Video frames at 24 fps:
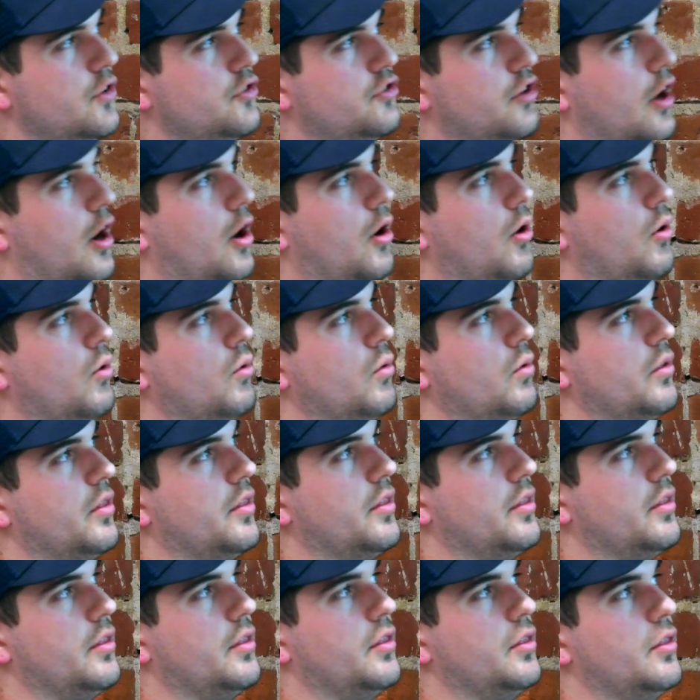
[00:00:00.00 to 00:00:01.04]
So
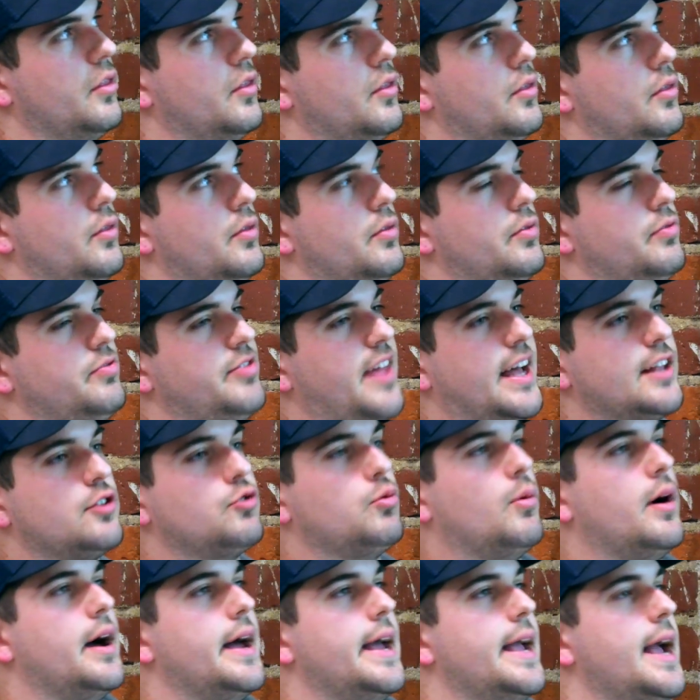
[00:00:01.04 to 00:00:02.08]

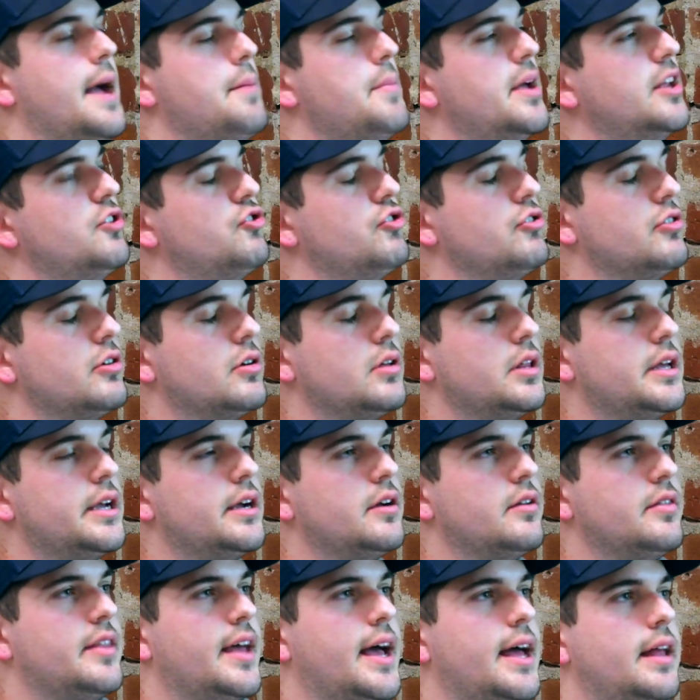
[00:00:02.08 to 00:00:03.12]
that's why I mentioned
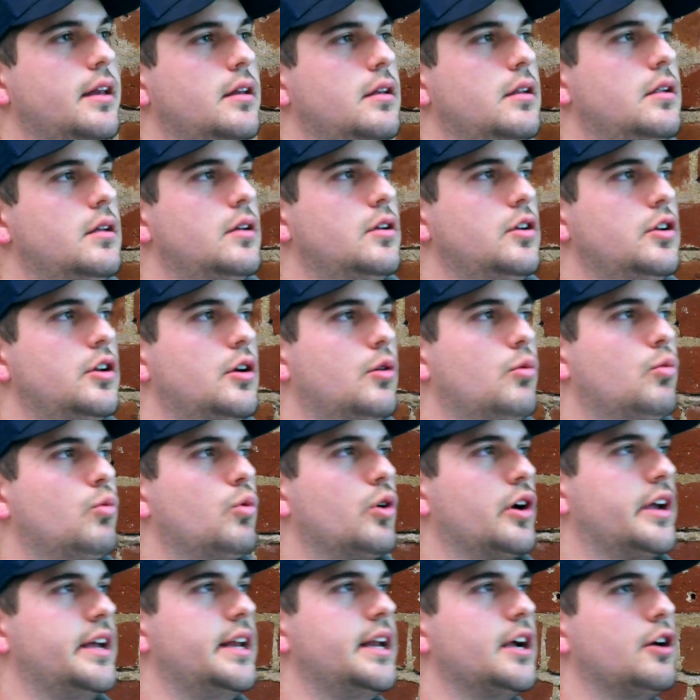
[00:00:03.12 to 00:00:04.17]
earlier that
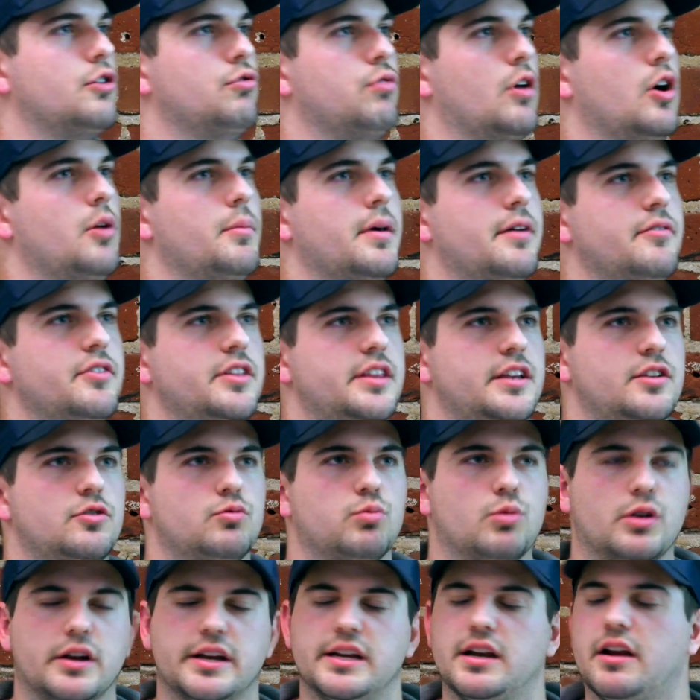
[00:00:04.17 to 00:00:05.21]
working in Chrome,
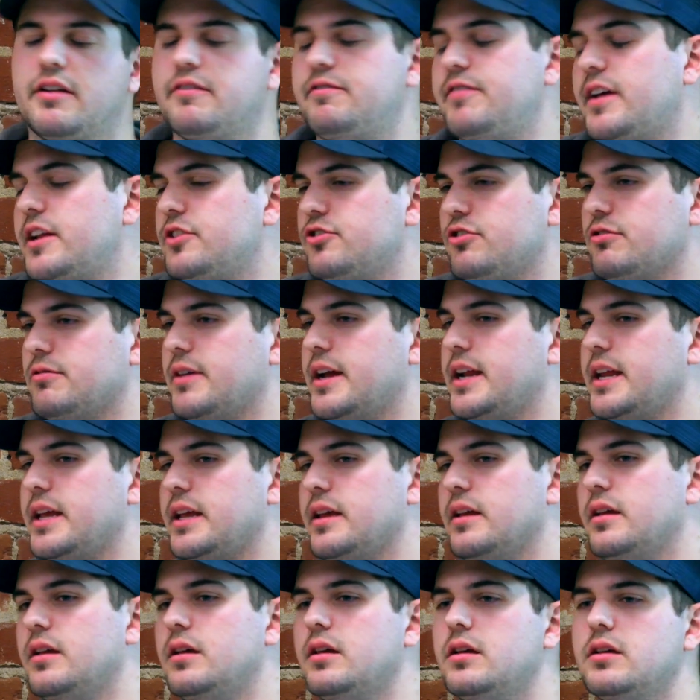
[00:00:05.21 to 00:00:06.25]
everything's working on Fetch
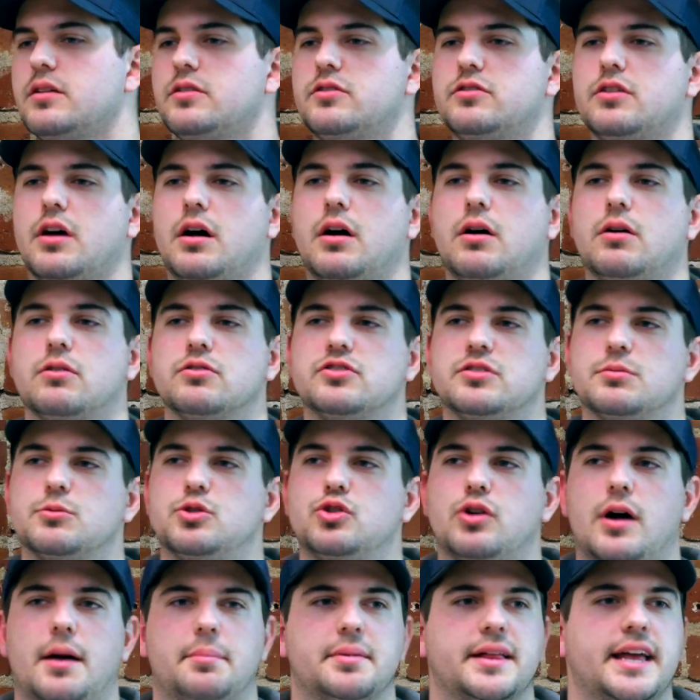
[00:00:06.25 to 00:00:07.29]
already. So some
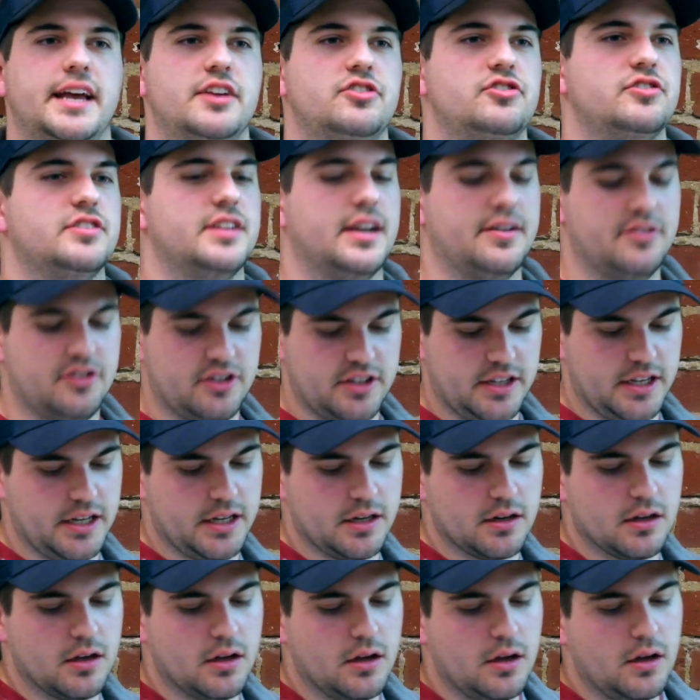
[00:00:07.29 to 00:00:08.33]
cool applications that I've
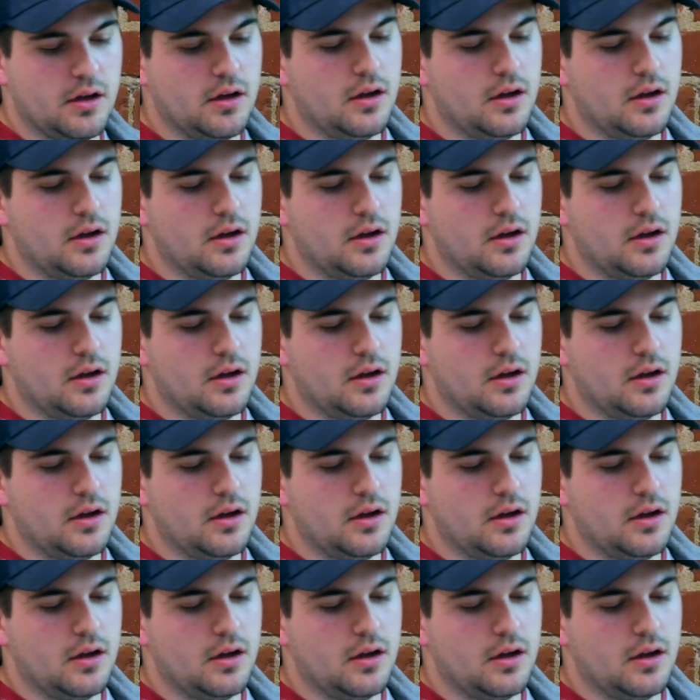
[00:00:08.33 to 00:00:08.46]
seen